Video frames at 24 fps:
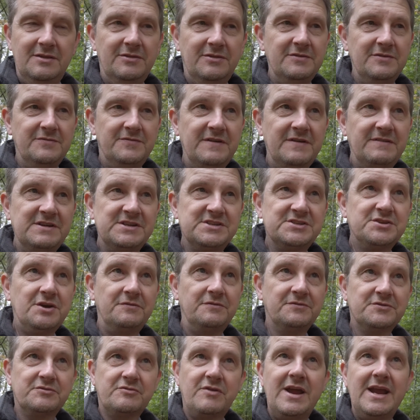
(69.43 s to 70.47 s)
the very
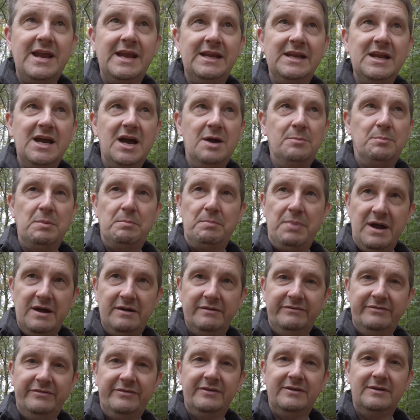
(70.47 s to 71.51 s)
soft rain up
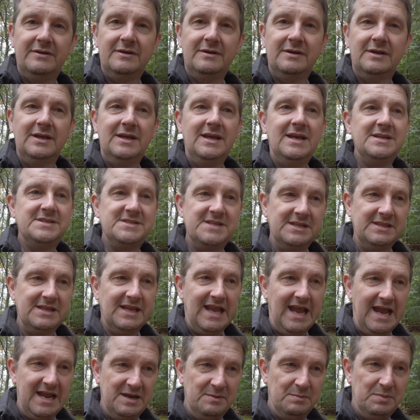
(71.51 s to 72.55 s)
above hitting the
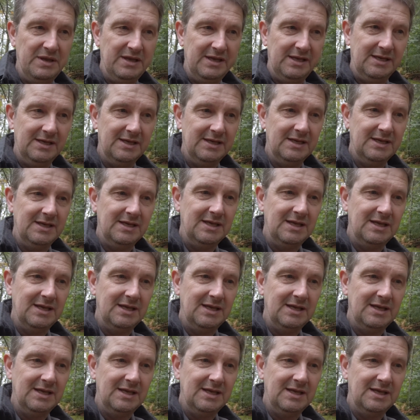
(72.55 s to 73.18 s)
canopy.